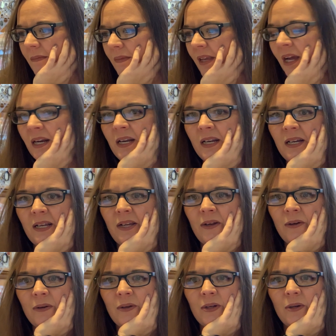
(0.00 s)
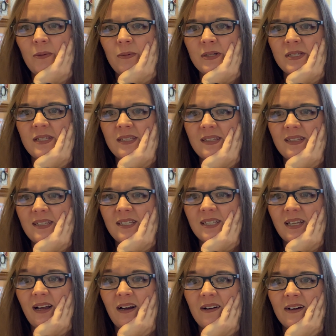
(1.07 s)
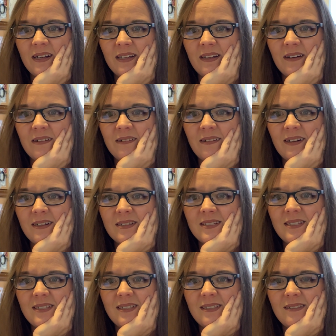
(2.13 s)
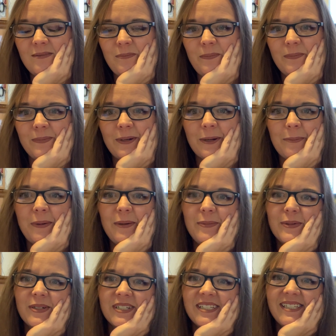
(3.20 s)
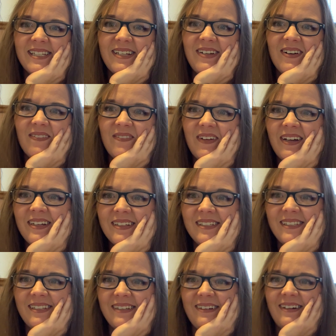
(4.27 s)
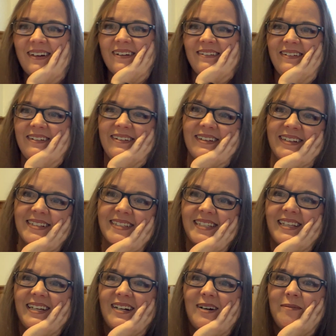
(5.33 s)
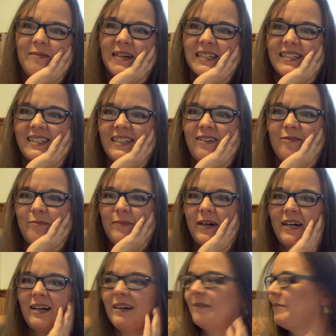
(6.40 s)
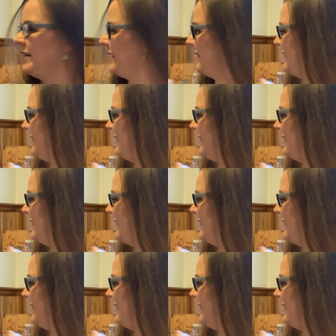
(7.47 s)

getting into YouTube is scary though, because like people can see your face, you can see all my stuff behind me.